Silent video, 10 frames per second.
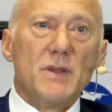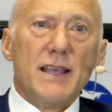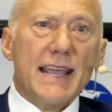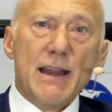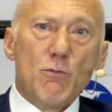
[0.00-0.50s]

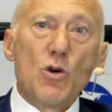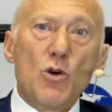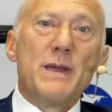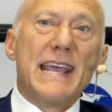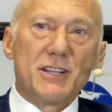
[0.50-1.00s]
It will
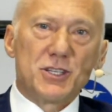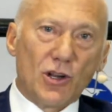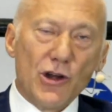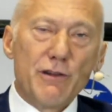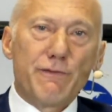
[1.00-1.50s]
be
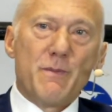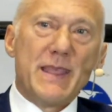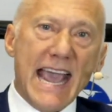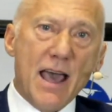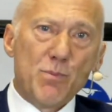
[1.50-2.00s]
excluded from the
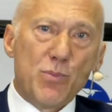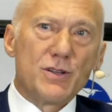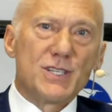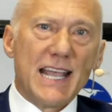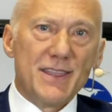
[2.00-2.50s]
outputs
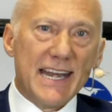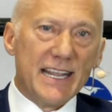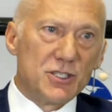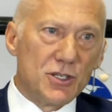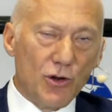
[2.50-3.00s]
and then
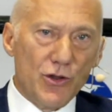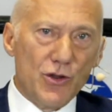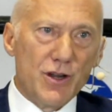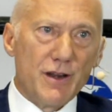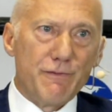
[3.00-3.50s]

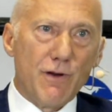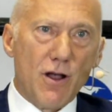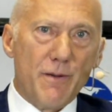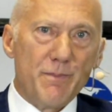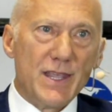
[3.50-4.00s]
excluded
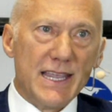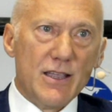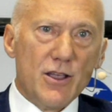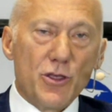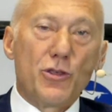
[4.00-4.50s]
from the
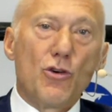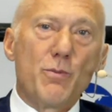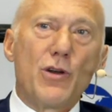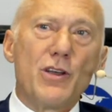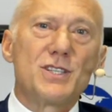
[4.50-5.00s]
thought
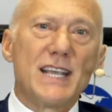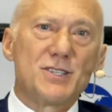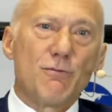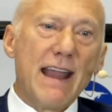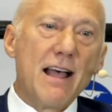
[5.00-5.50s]
process
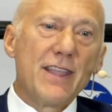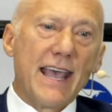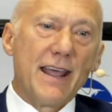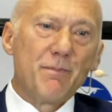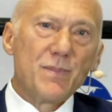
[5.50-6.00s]
around that.
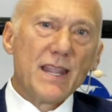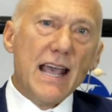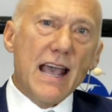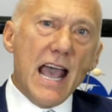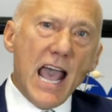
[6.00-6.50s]

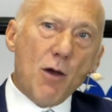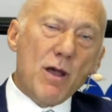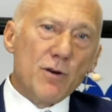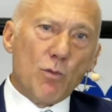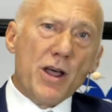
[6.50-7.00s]

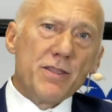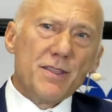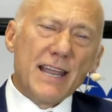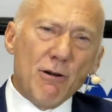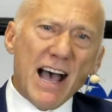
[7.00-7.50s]
However,
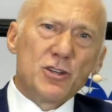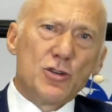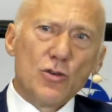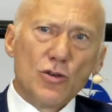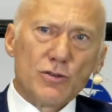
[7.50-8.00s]
there are
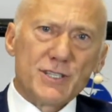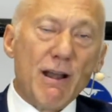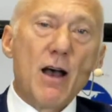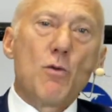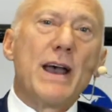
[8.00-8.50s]
tools, there
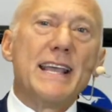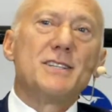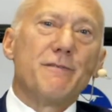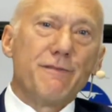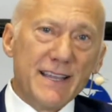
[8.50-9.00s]
are ways
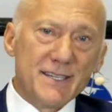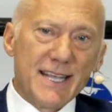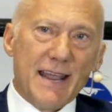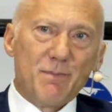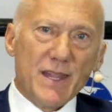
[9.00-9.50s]
to fix
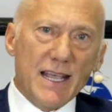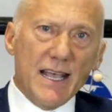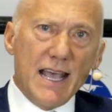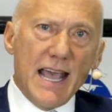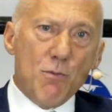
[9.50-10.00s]
that.
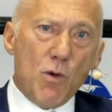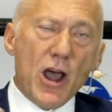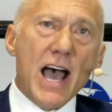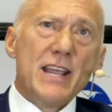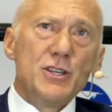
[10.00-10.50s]
And what
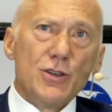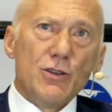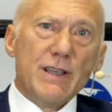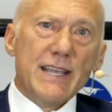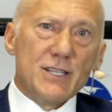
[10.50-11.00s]
I
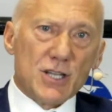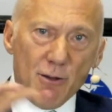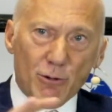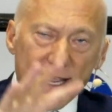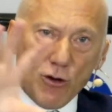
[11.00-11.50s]
do is I
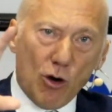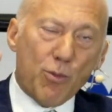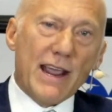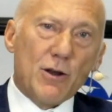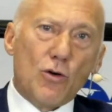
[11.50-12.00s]
will
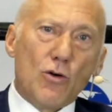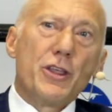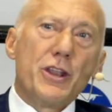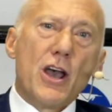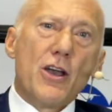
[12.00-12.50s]
incorporate all the
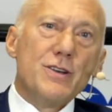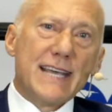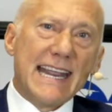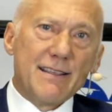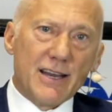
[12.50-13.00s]
known
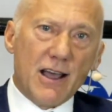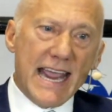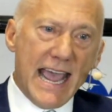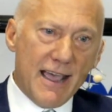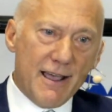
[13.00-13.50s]
data that I
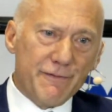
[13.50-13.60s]
have